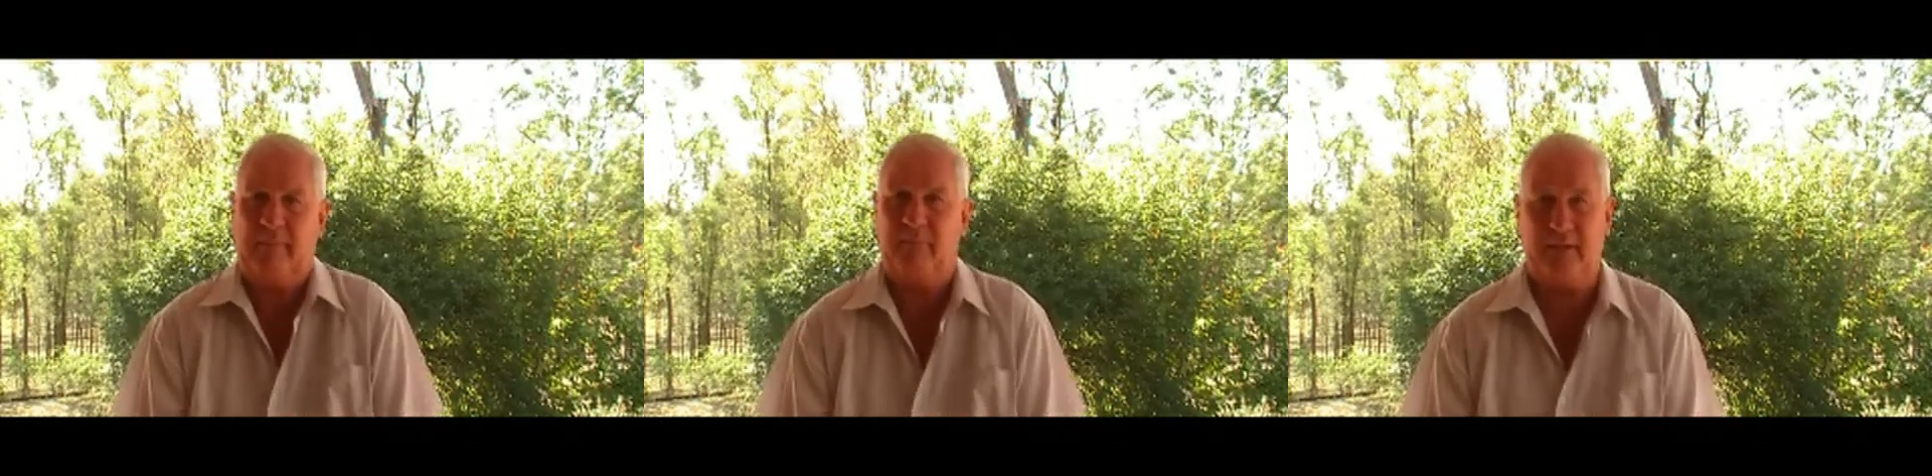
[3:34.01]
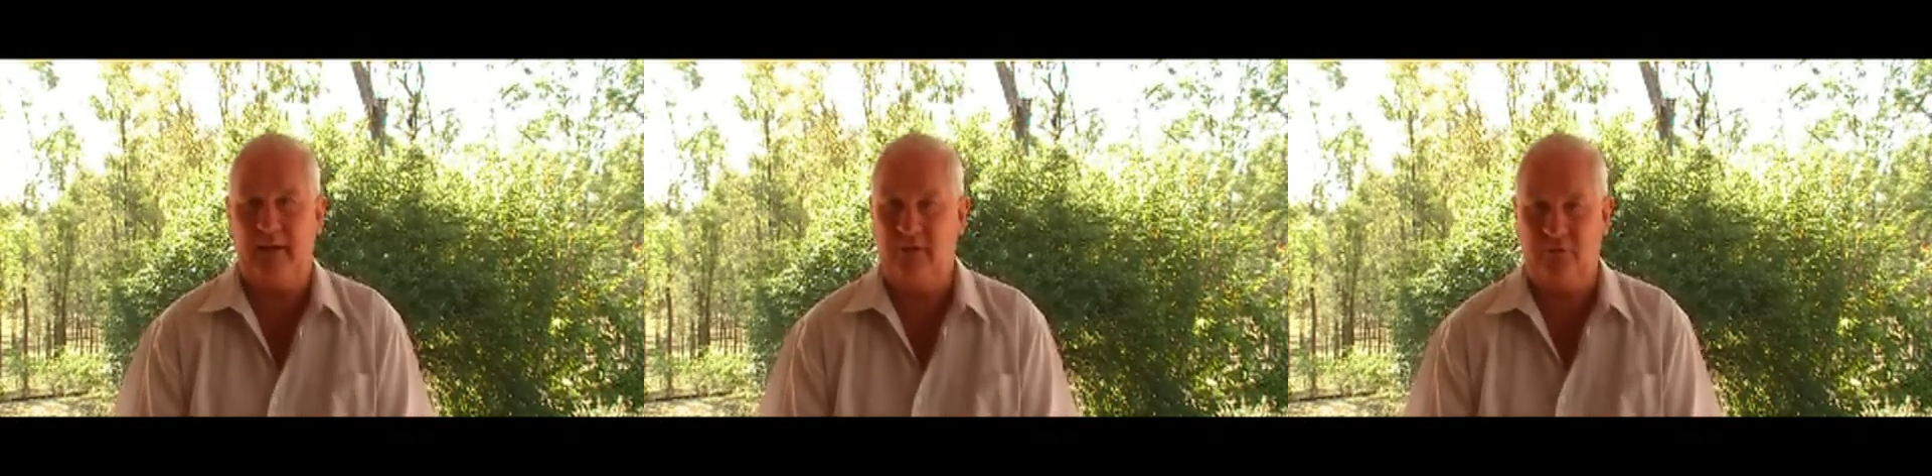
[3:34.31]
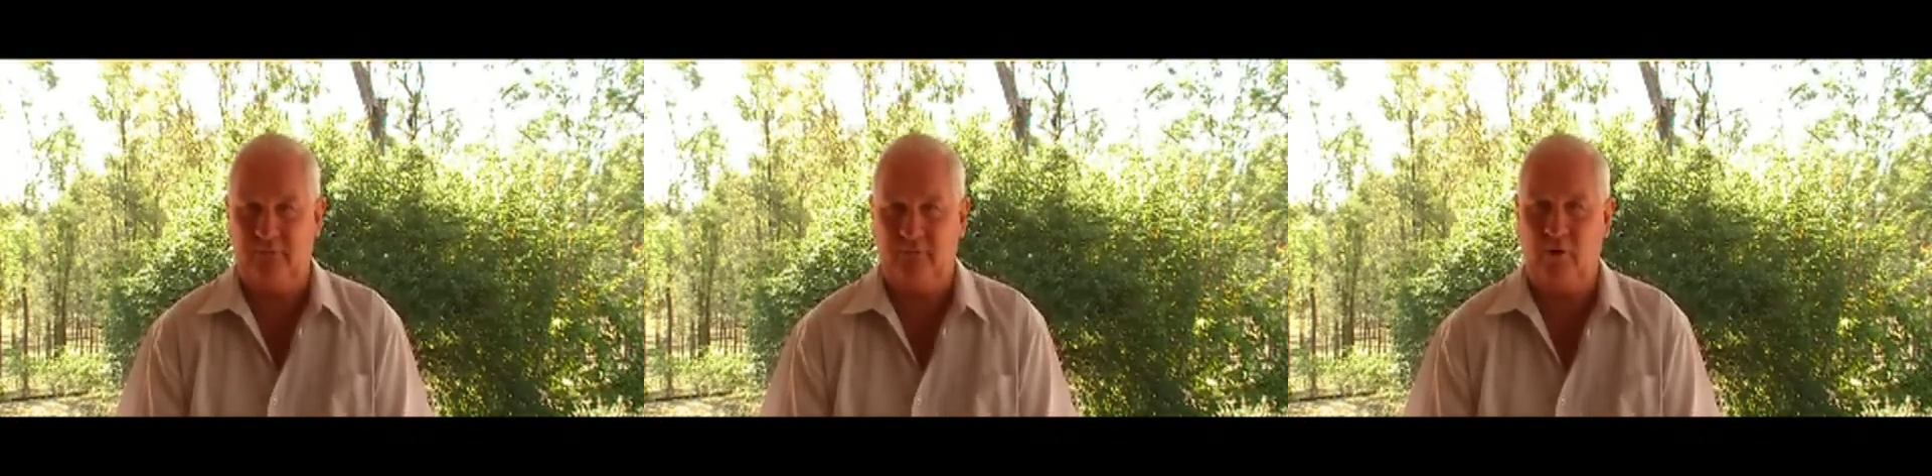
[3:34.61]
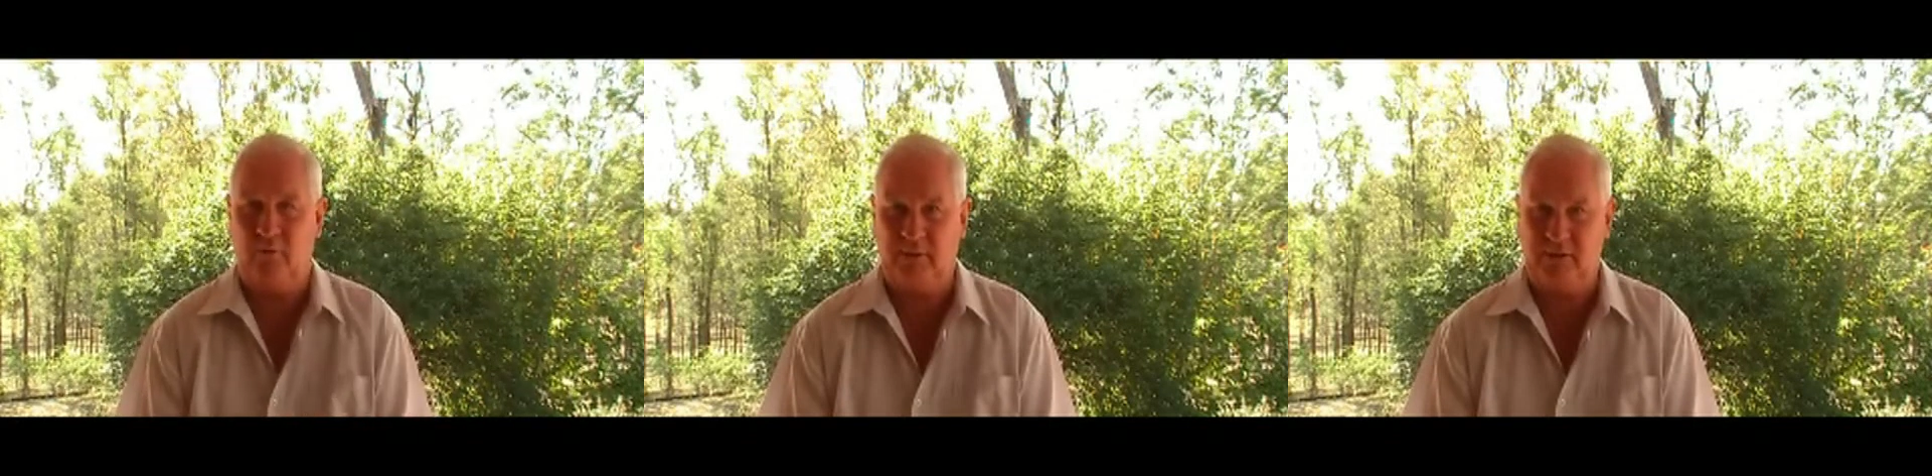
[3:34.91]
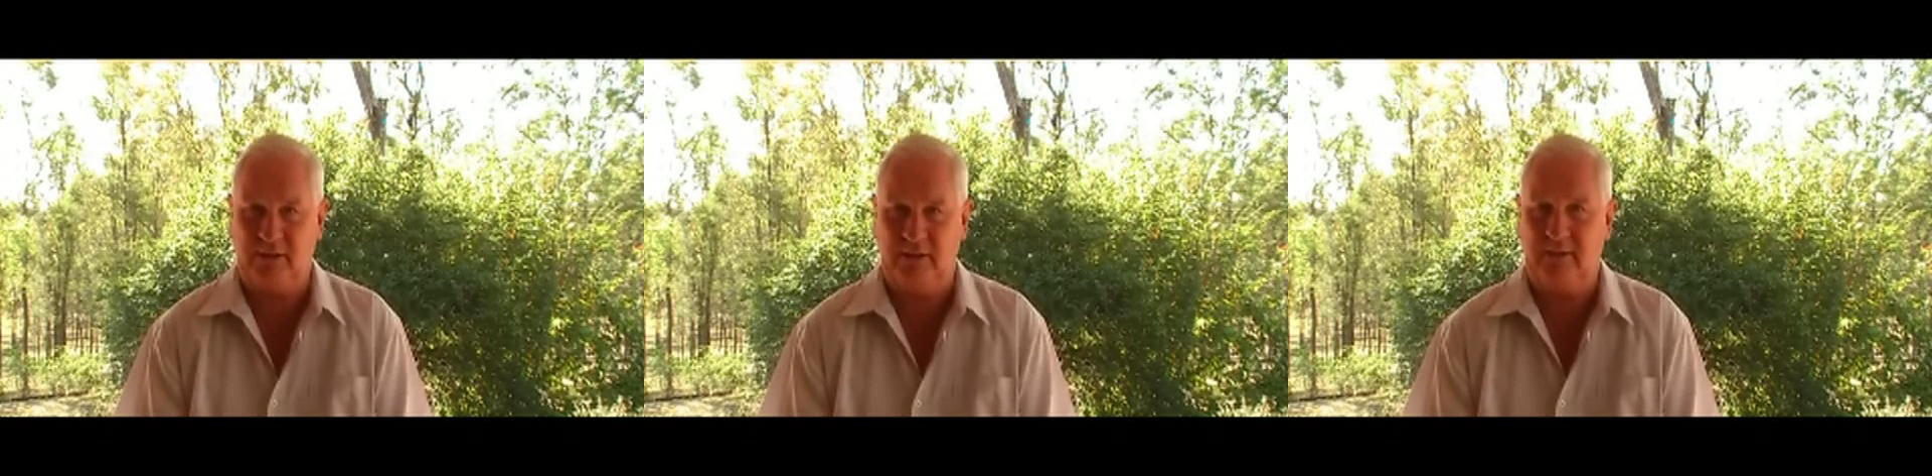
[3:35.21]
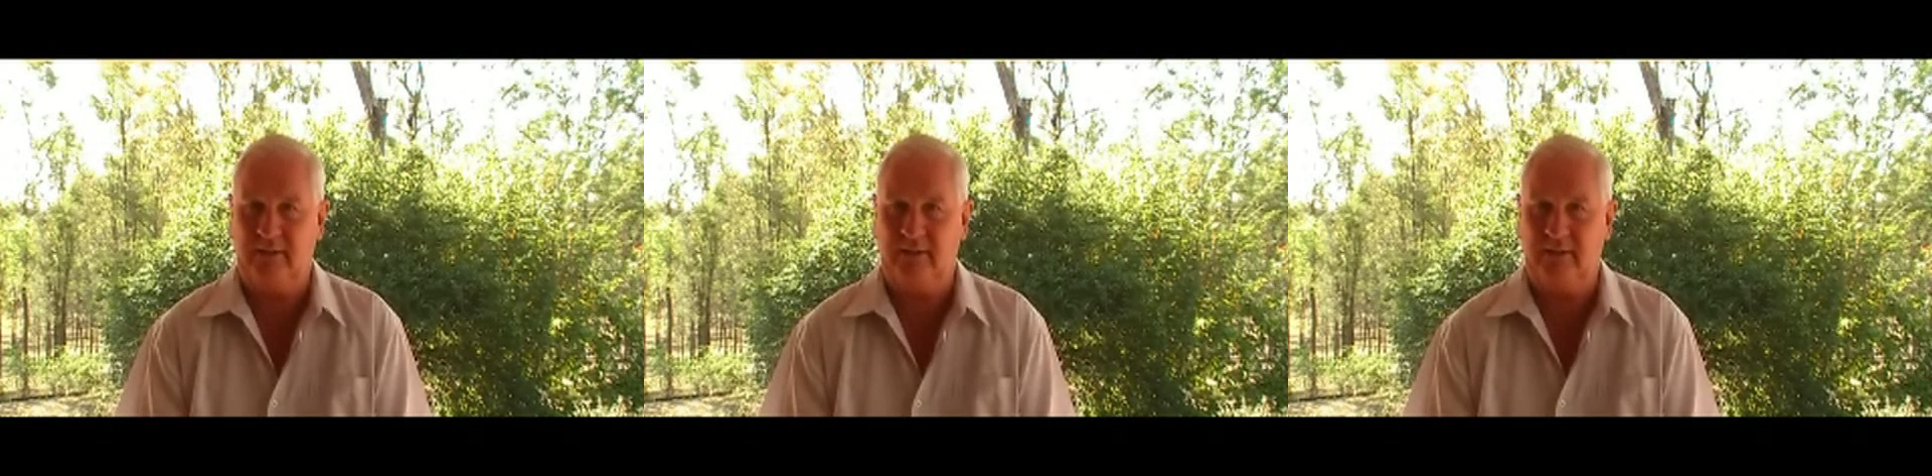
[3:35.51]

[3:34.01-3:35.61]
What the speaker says: application of common sense,